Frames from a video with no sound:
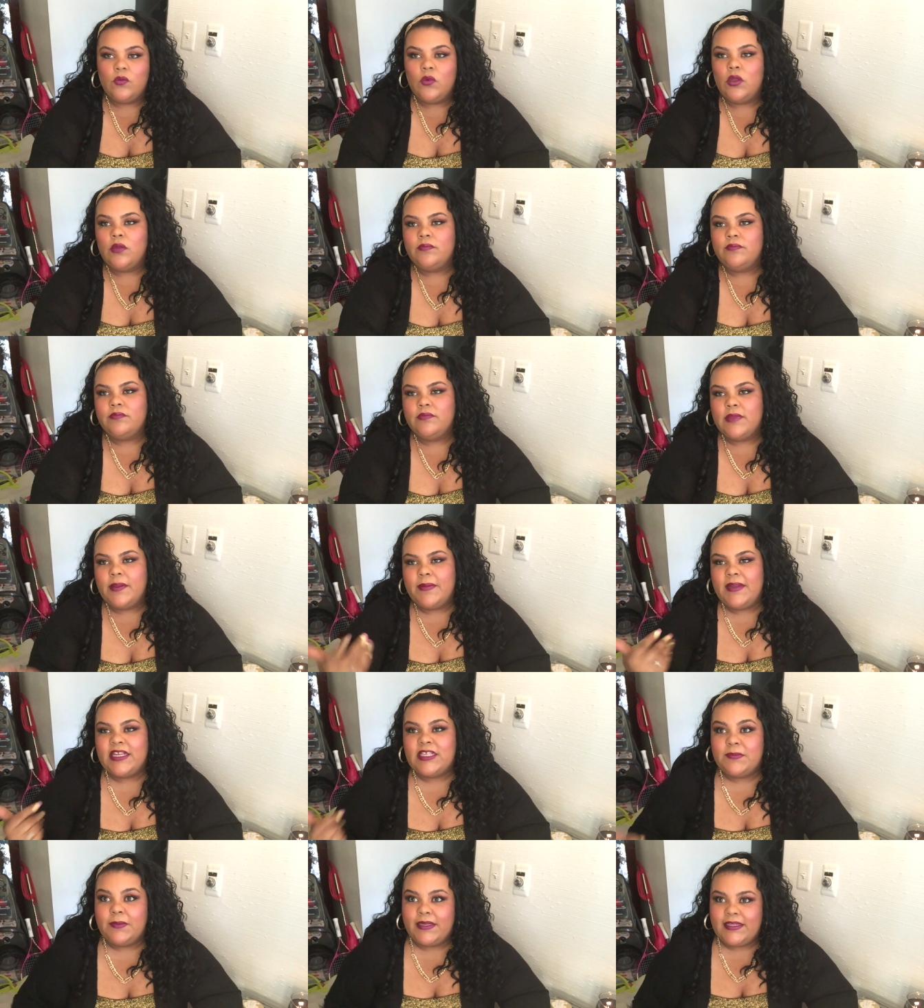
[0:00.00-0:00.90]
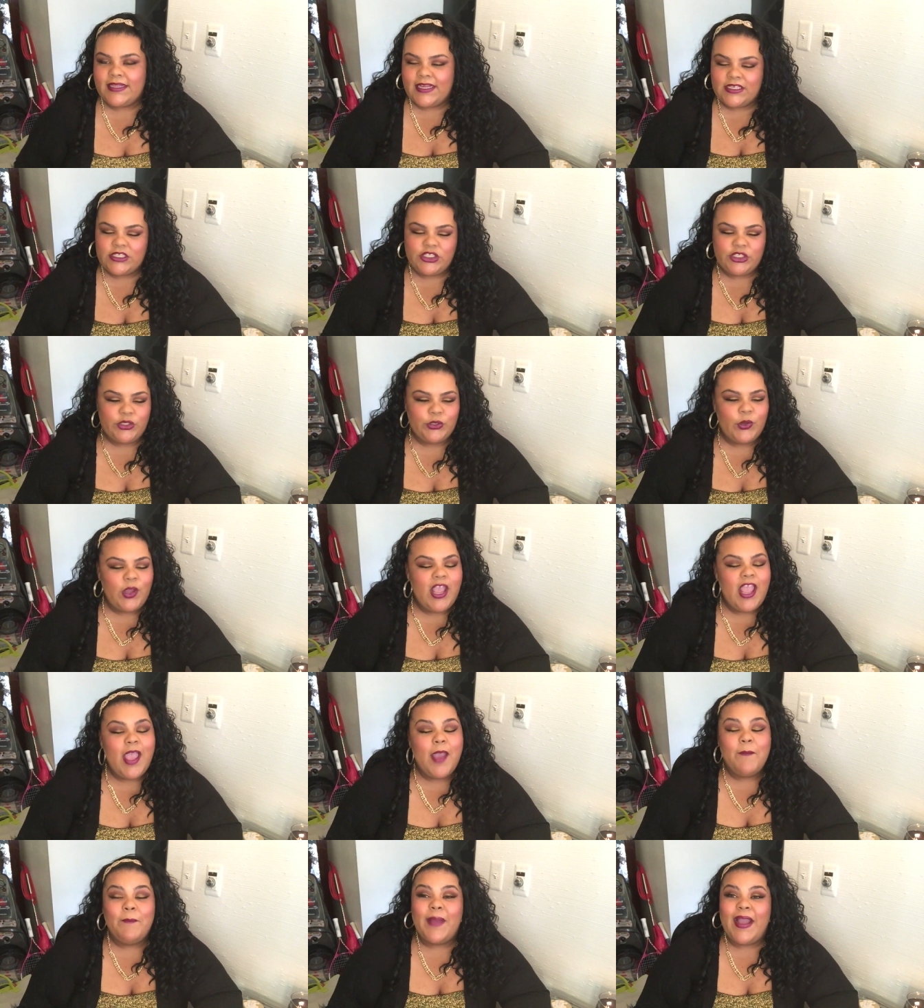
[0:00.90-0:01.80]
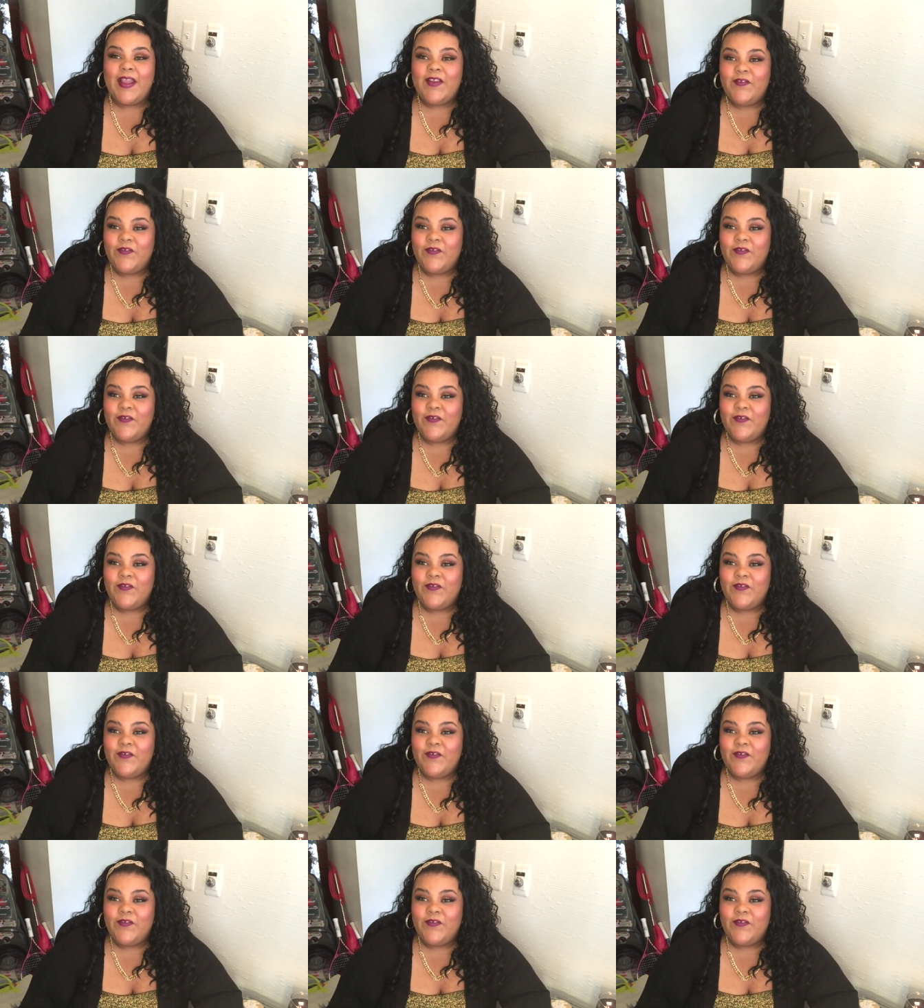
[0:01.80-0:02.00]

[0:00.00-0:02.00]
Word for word: well, oh, let me explain that to you. My